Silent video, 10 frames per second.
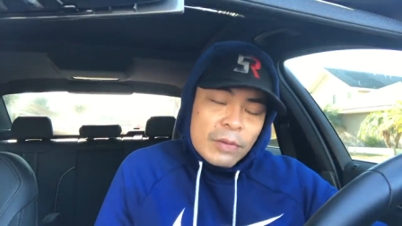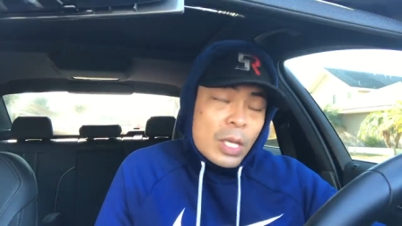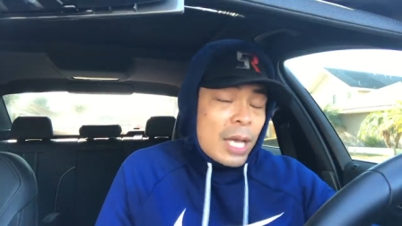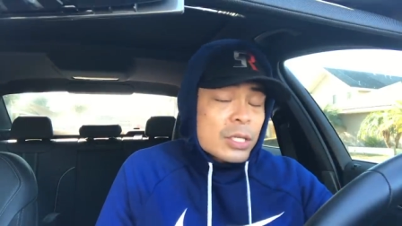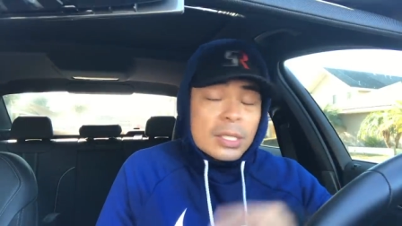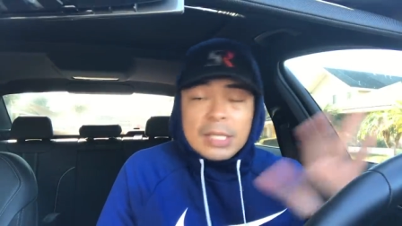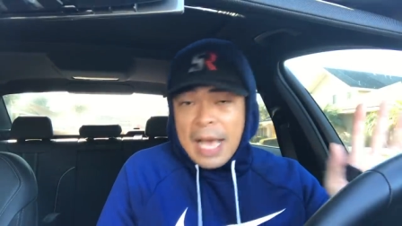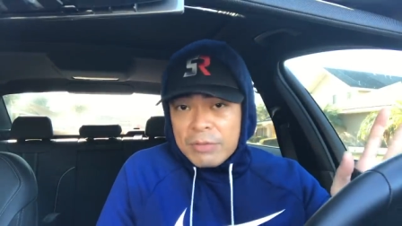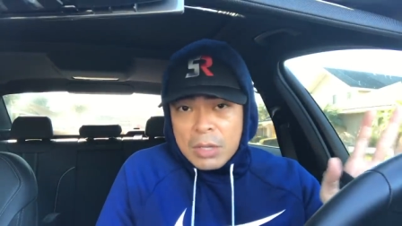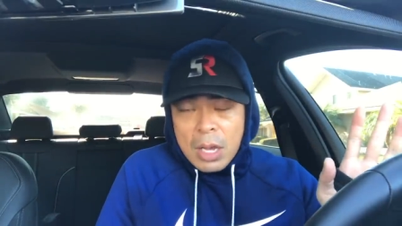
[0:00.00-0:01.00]
If you're catching this
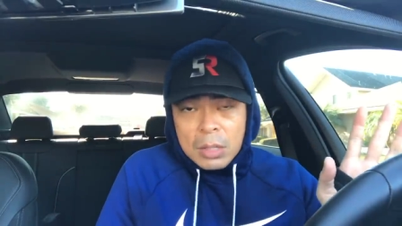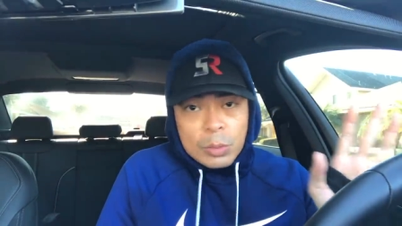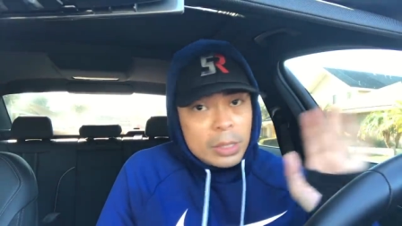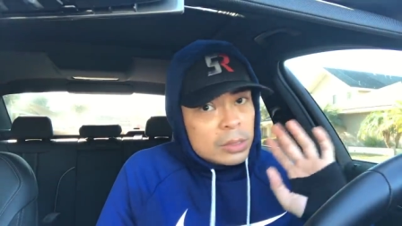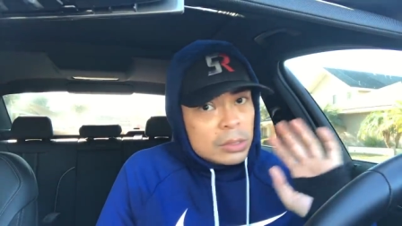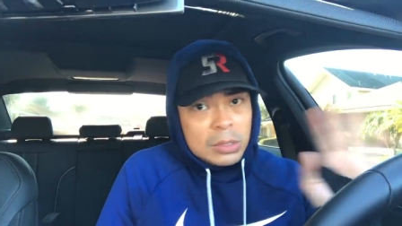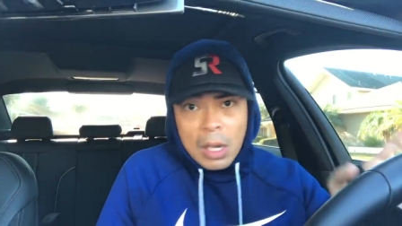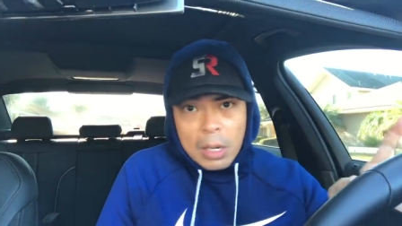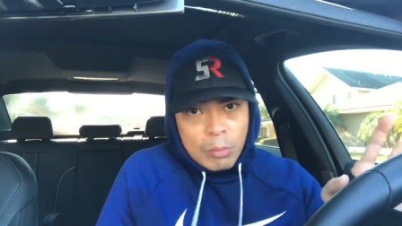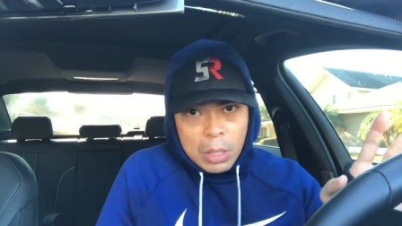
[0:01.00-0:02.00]
after Halloween,
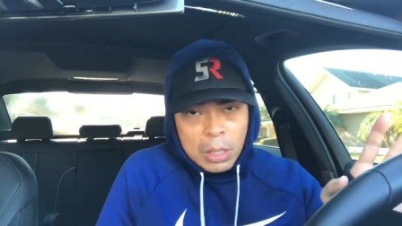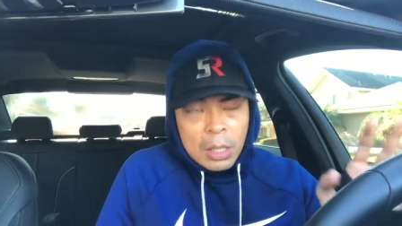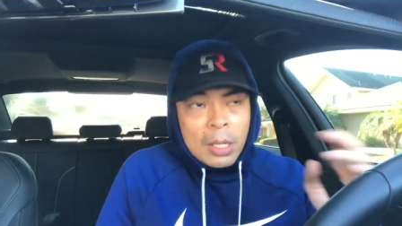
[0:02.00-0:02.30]
sorry, bro.